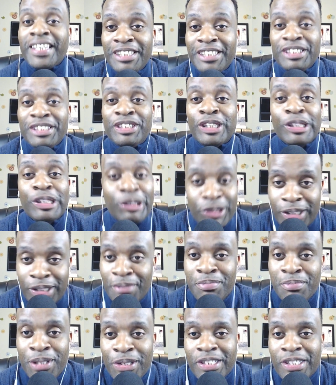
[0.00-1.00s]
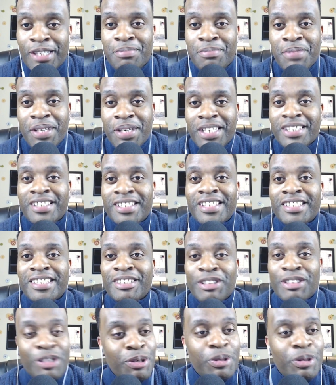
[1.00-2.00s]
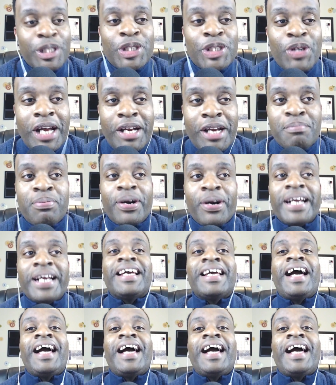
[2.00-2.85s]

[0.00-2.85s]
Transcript: into the music business and you were trying to break